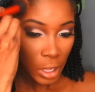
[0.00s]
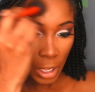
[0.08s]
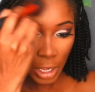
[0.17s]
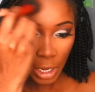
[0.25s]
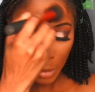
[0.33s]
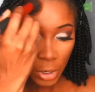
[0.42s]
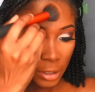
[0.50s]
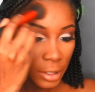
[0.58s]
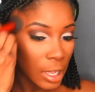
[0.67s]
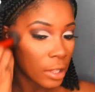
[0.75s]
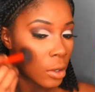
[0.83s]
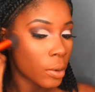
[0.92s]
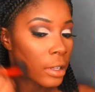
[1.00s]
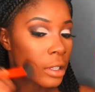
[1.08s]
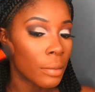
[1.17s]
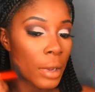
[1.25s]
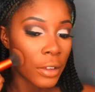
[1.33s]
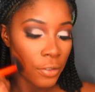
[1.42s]
and I'm going to set the
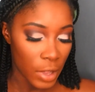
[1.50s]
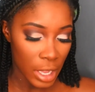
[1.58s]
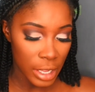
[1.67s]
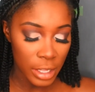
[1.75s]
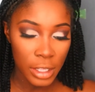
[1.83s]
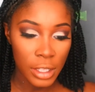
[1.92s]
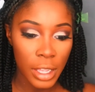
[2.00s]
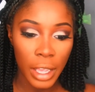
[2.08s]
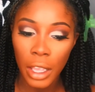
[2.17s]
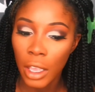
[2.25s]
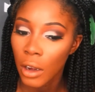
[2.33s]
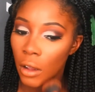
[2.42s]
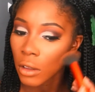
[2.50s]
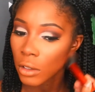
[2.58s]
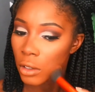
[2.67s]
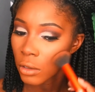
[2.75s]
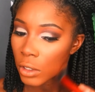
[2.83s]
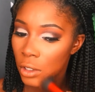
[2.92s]
rest of my face, and
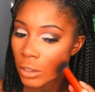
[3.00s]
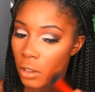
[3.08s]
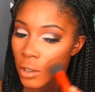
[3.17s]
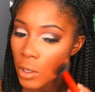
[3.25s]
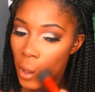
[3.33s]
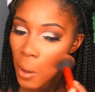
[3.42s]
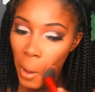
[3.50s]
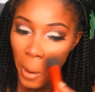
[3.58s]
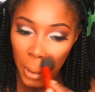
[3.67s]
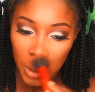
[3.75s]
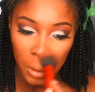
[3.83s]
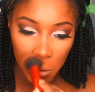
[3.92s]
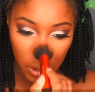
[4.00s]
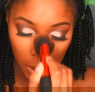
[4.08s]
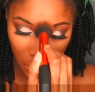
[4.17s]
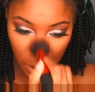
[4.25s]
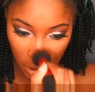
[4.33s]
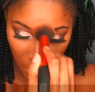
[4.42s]
also just use
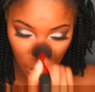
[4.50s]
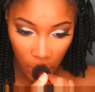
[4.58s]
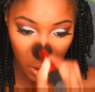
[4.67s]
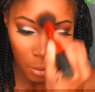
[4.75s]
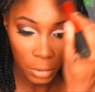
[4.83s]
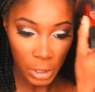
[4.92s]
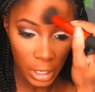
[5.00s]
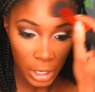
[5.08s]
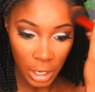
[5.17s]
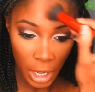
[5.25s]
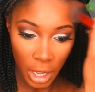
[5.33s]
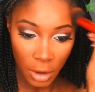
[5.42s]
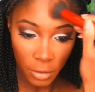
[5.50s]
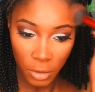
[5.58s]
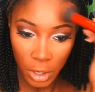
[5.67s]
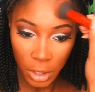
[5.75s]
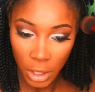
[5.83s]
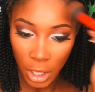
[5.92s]
this to help blend
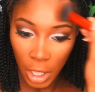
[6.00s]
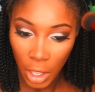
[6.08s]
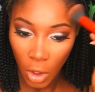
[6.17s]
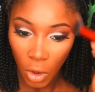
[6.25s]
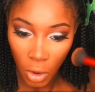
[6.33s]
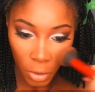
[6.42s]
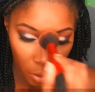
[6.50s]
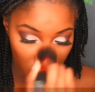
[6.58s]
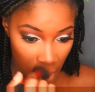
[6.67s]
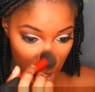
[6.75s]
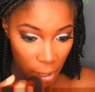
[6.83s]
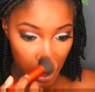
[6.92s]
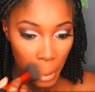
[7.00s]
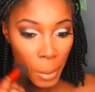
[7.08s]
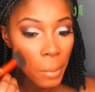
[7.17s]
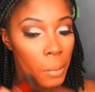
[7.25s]
everything all the way in.